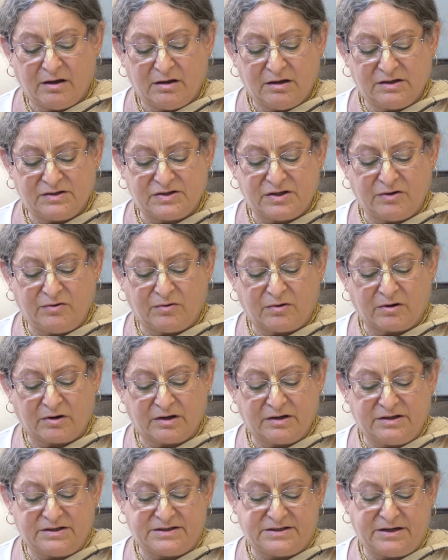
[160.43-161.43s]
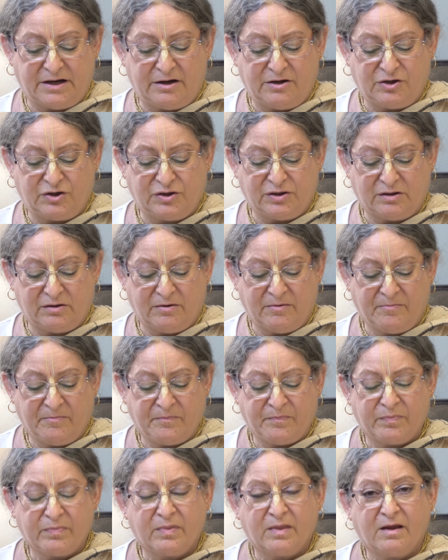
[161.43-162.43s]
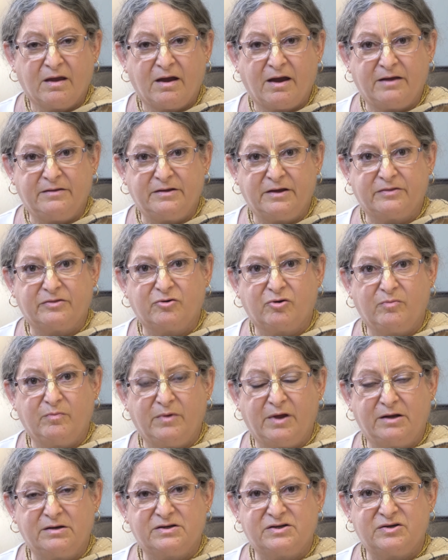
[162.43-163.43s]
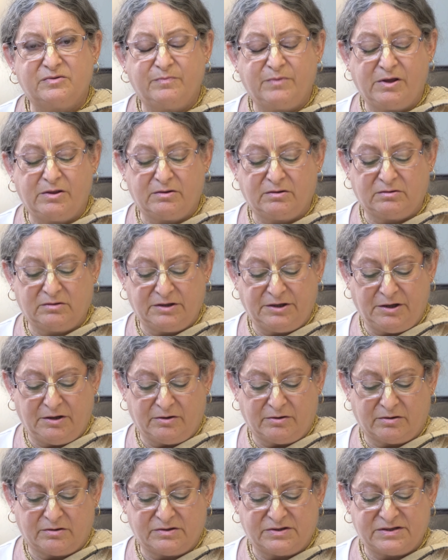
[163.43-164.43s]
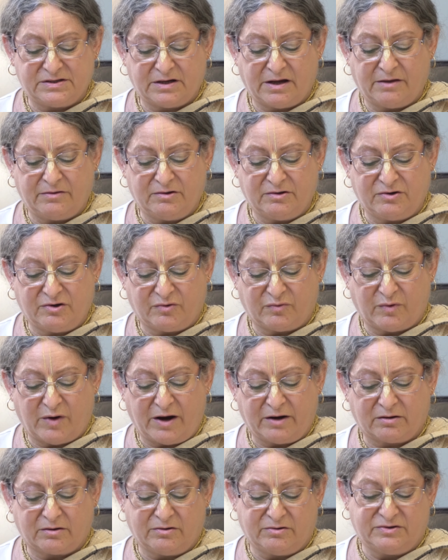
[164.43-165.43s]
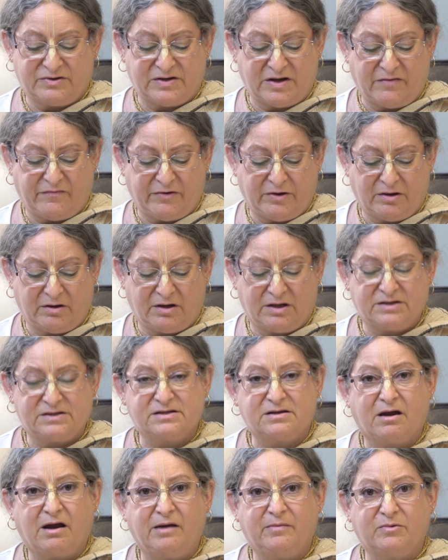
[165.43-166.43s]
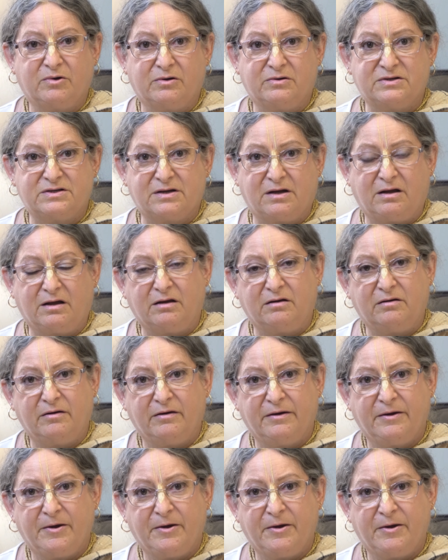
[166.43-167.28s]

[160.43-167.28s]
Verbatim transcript: is the organization and that they're meant to be the leaders and the directors of it as time goes on.